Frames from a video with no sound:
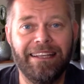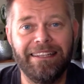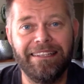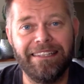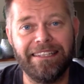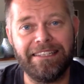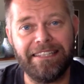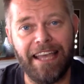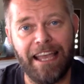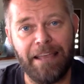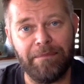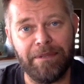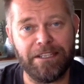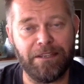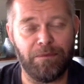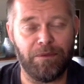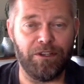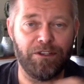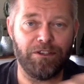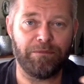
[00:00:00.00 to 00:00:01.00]
the same as
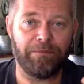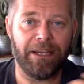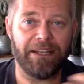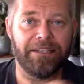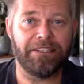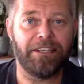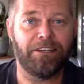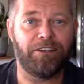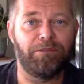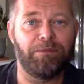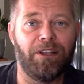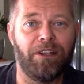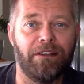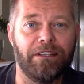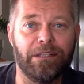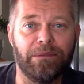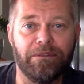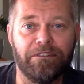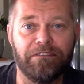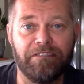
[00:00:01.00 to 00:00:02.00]
someone who's made a terrible
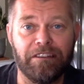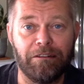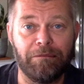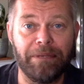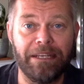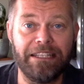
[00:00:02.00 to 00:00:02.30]
Hollywood film.